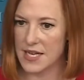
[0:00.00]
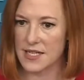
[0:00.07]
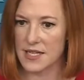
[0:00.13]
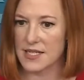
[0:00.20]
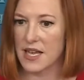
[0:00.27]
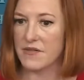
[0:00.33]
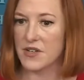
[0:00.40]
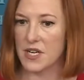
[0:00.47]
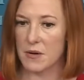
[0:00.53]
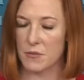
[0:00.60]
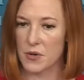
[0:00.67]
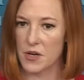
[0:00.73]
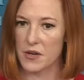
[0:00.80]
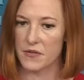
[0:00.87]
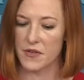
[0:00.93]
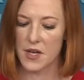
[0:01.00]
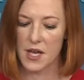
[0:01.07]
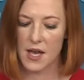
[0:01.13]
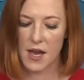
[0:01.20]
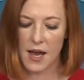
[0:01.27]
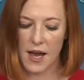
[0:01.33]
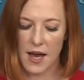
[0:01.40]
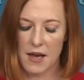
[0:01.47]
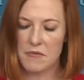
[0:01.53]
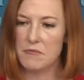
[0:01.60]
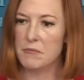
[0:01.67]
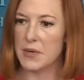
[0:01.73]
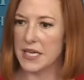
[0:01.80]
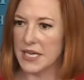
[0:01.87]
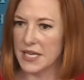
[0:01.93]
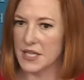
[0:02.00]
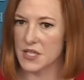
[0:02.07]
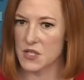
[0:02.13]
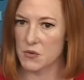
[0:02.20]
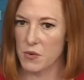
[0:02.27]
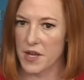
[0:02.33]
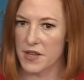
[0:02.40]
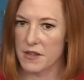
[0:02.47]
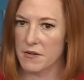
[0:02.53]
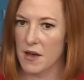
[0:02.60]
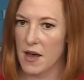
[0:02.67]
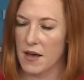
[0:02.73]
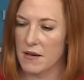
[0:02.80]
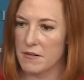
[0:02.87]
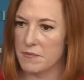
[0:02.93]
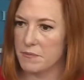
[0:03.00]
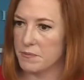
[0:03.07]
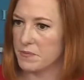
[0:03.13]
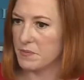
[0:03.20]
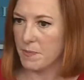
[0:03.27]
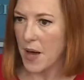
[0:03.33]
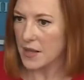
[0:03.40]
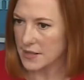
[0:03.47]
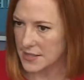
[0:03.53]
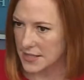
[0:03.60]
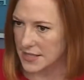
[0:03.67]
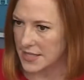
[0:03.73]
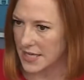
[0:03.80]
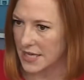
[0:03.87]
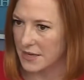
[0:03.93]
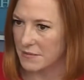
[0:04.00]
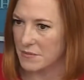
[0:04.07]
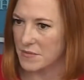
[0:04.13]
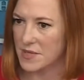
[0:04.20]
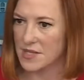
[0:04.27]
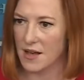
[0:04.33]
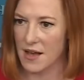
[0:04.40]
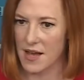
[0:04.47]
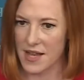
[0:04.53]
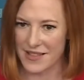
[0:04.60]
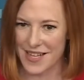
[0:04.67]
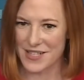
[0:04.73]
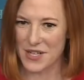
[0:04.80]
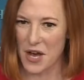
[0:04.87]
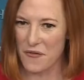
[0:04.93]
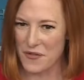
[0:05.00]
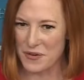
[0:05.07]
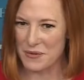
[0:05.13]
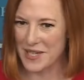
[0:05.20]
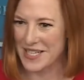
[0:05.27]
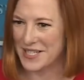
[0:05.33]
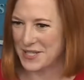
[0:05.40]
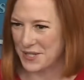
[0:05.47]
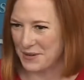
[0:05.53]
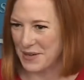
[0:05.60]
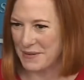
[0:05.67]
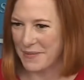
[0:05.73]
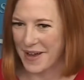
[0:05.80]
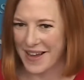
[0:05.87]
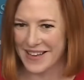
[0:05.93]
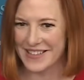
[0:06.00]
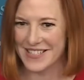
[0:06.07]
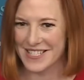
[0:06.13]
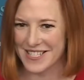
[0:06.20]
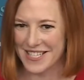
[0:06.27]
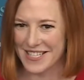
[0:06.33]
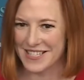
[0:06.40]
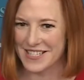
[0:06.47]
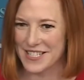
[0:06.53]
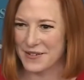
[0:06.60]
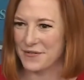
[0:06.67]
He does have a number of meetings with policy teams, and that's often what he's doing behind the scenes.